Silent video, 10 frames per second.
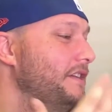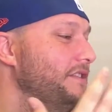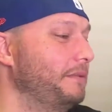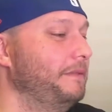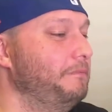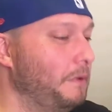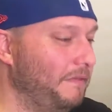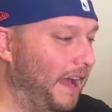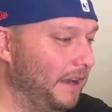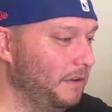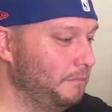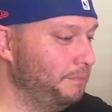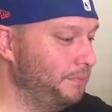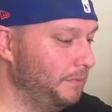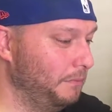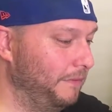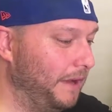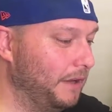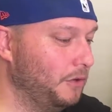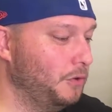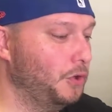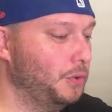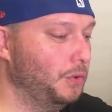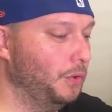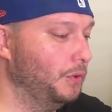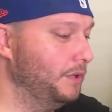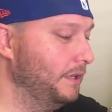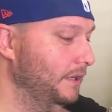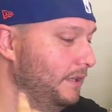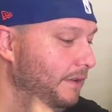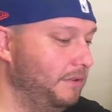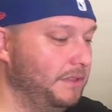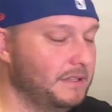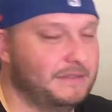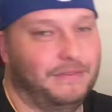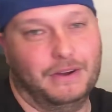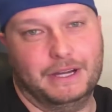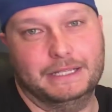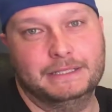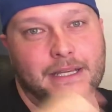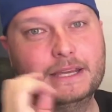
So we've had a good look. Everything's fine.